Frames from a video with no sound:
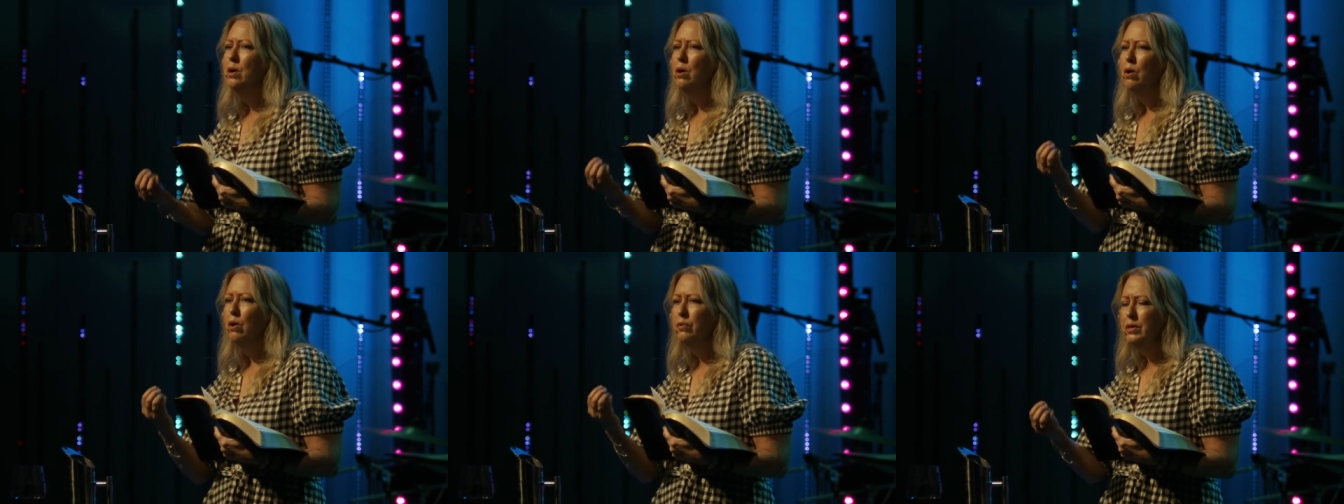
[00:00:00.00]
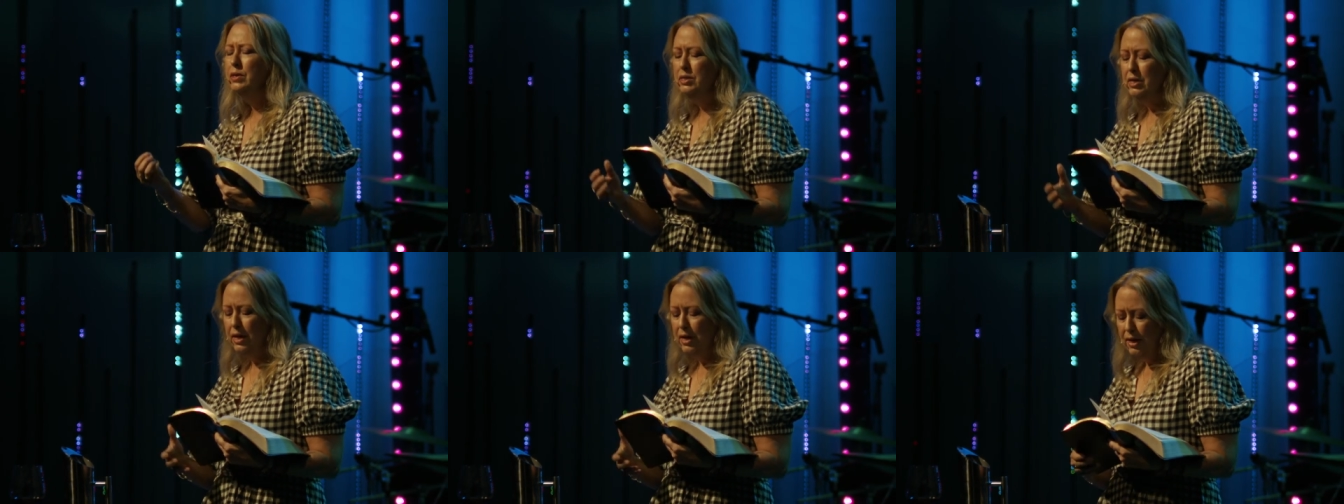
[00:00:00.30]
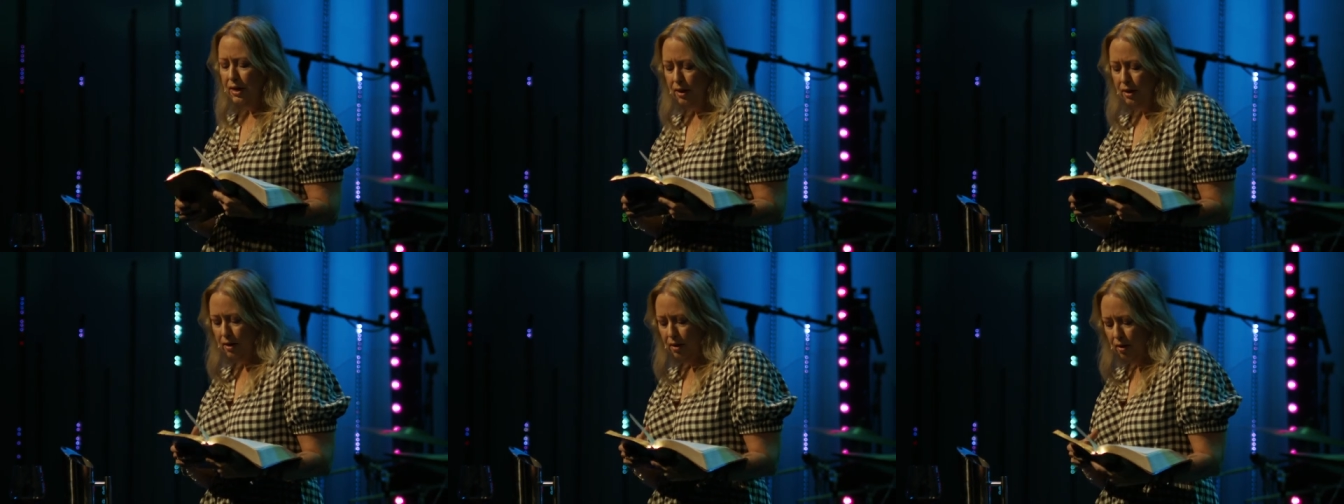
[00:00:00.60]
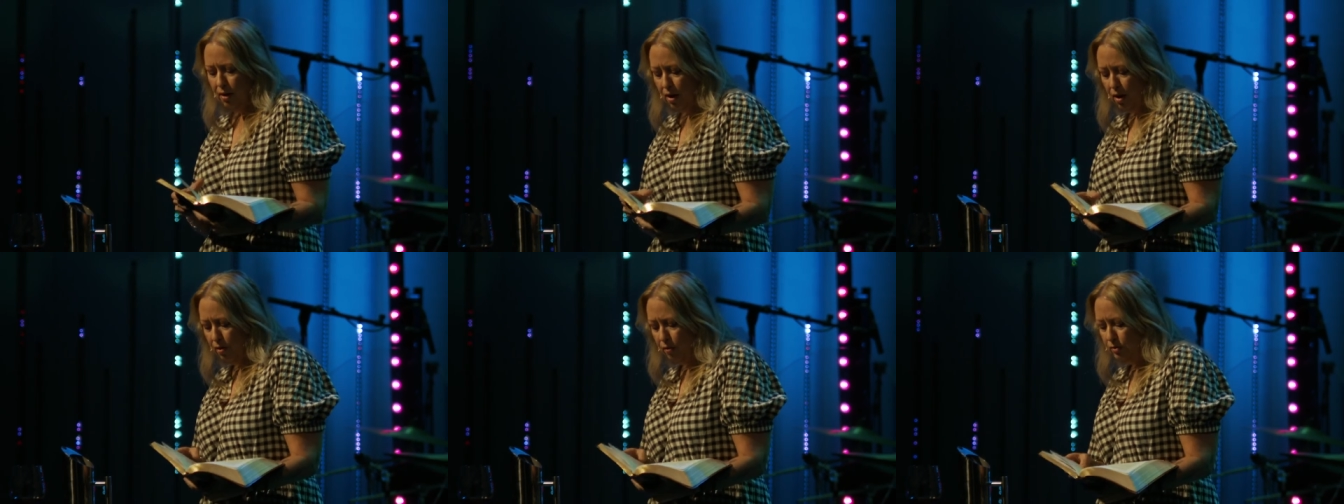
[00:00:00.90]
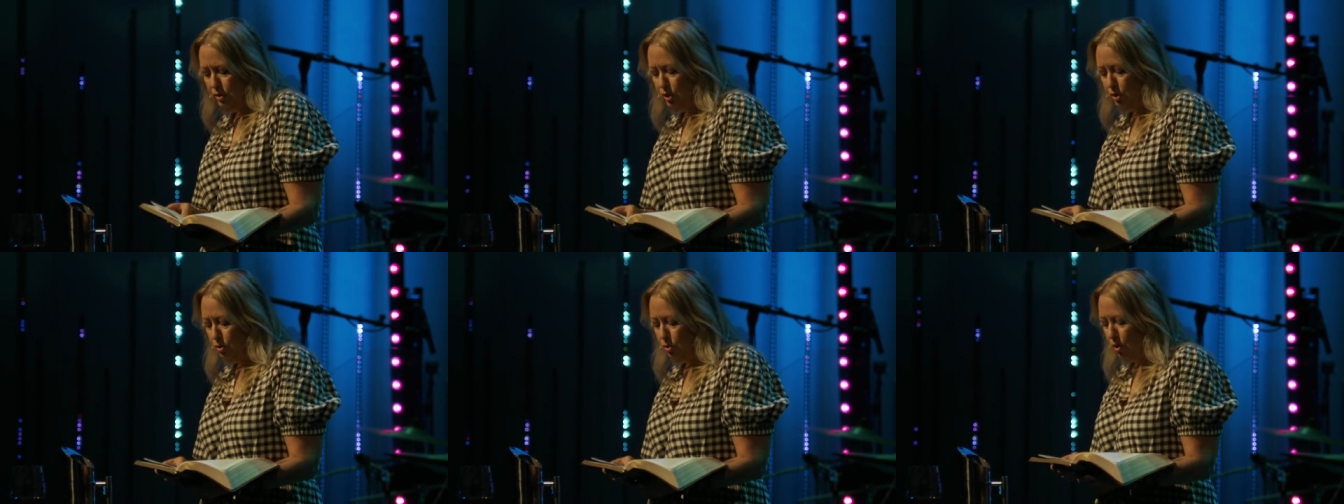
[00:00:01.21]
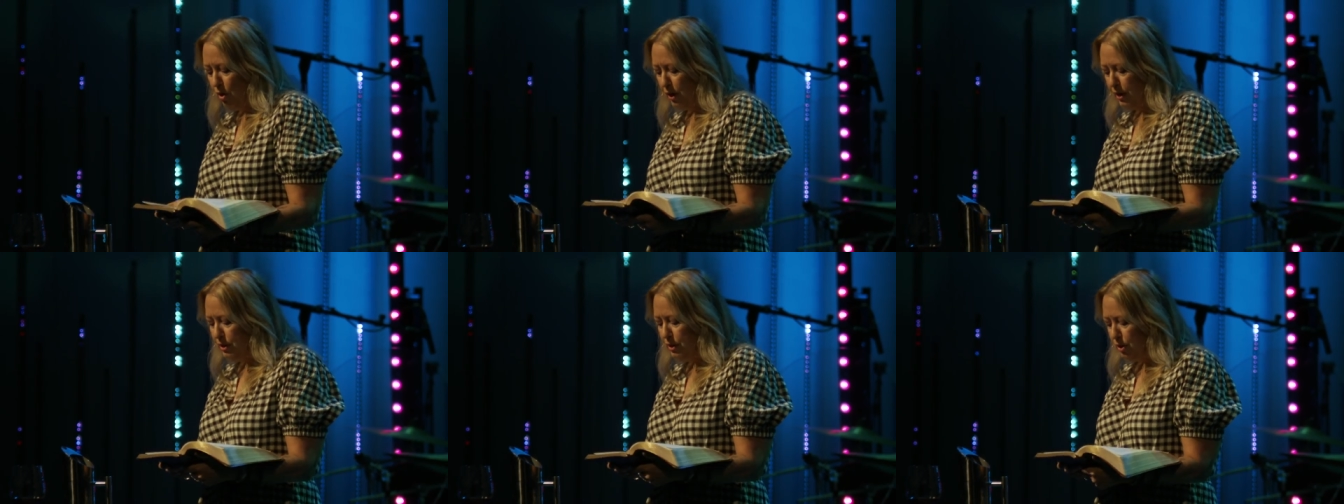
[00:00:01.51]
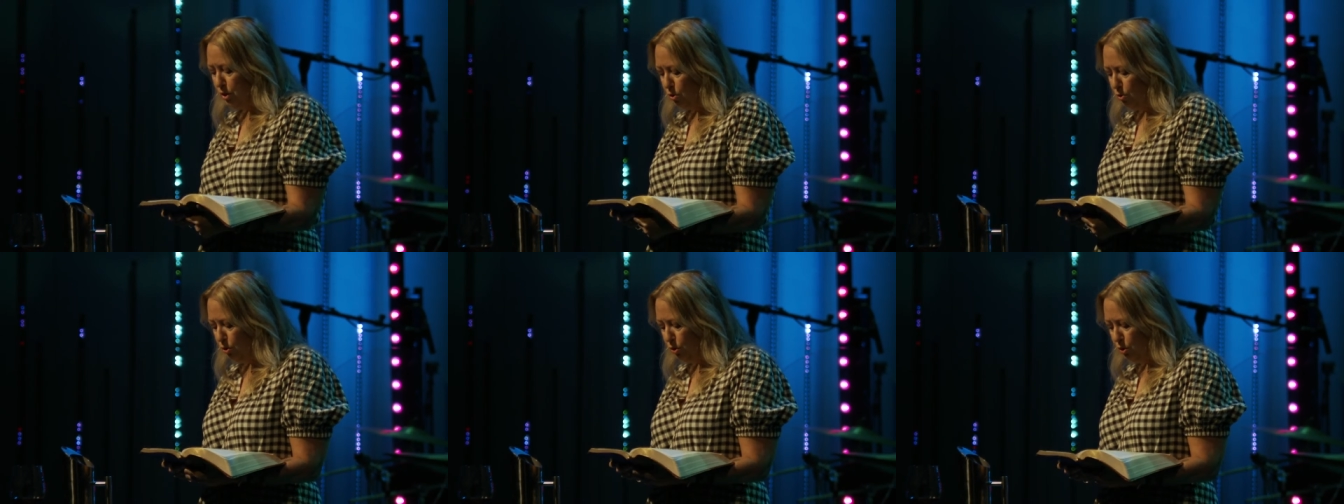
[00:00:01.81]
on the day of
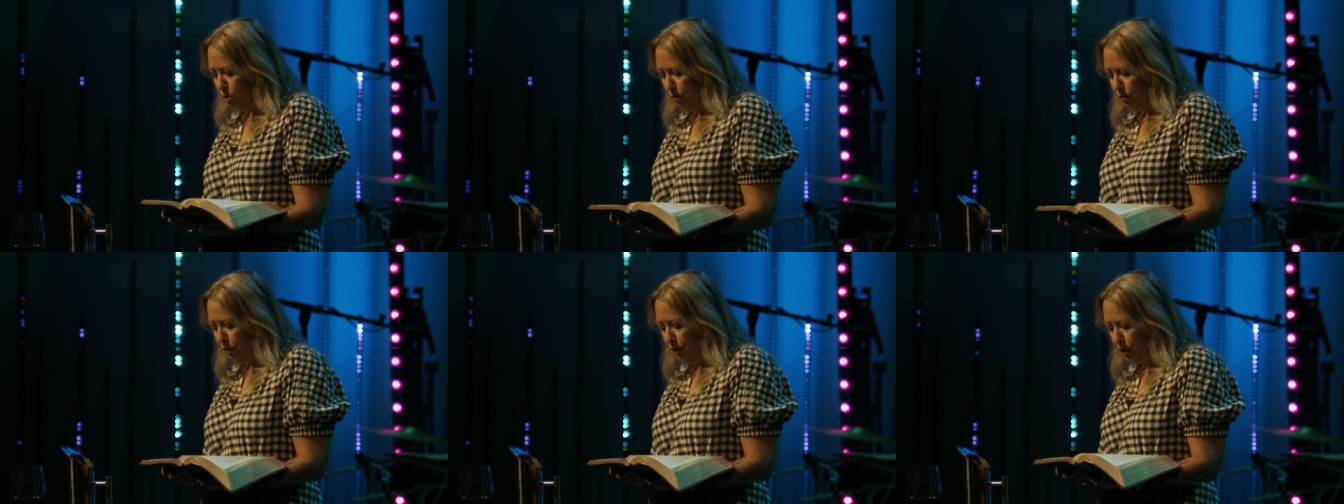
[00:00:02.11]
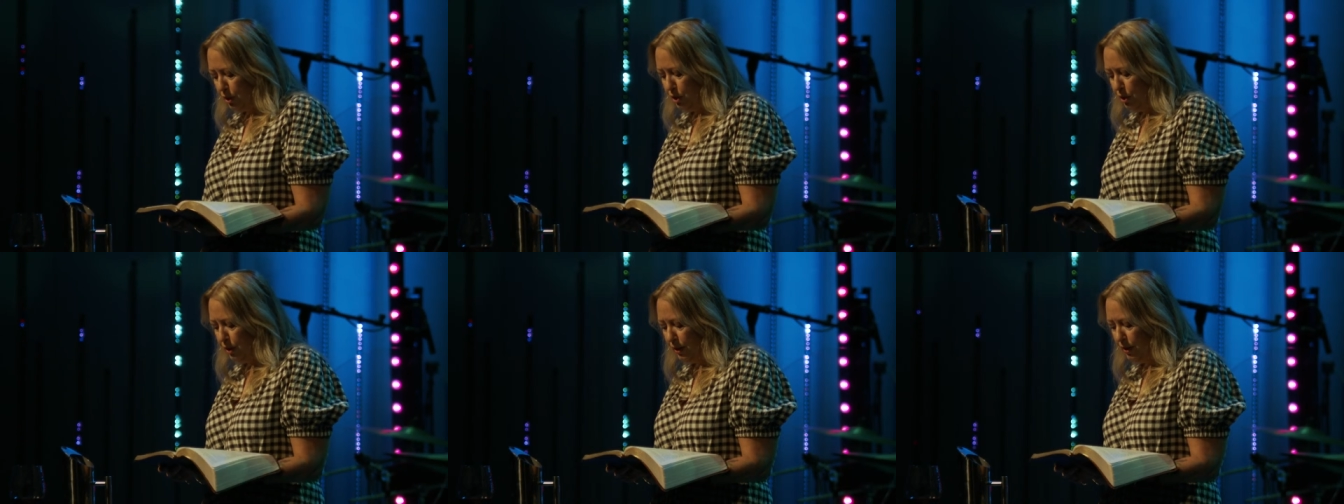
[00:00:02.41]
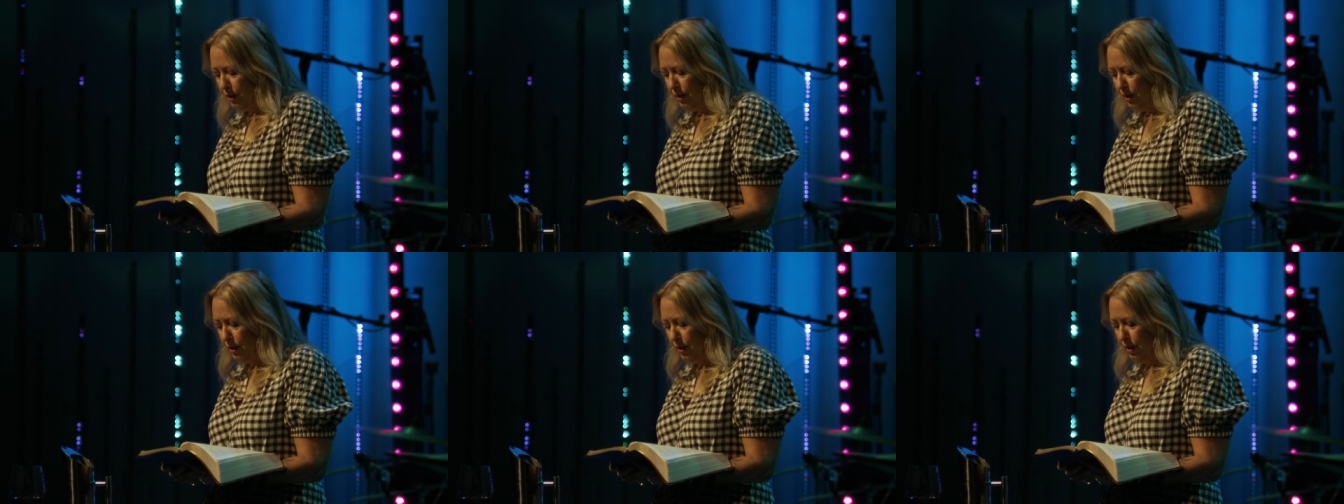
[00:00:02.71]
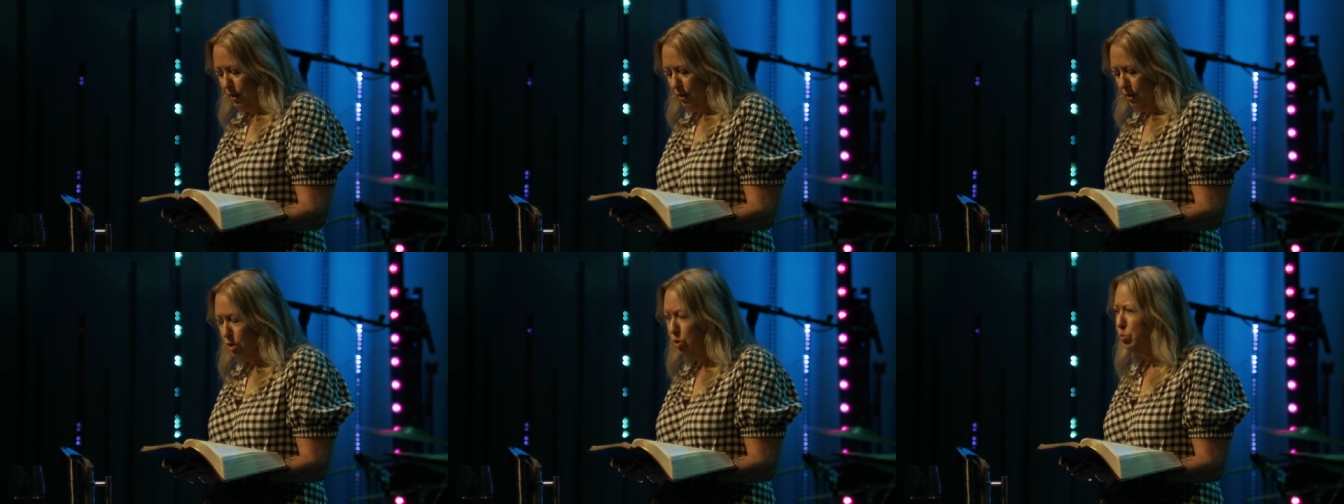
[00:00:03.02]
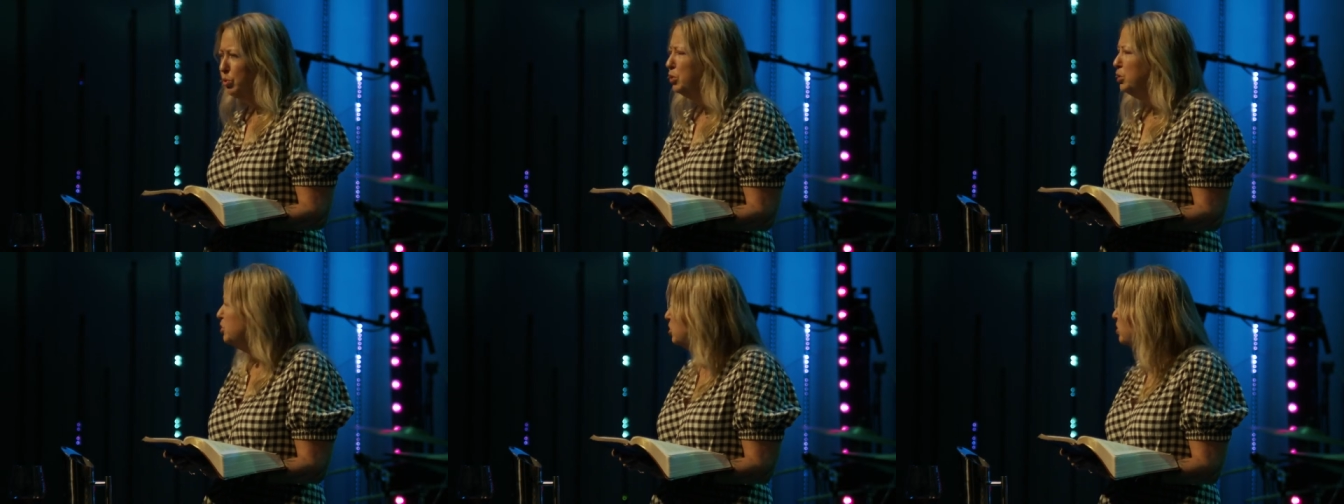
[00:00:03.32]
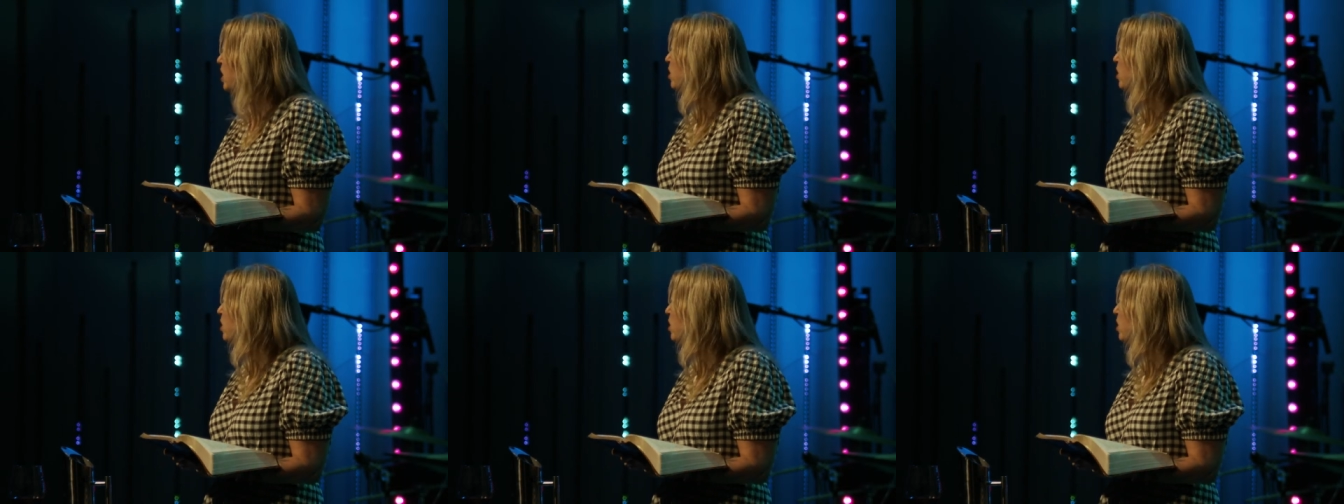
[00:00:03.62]
Christ's crucifixion. So will you do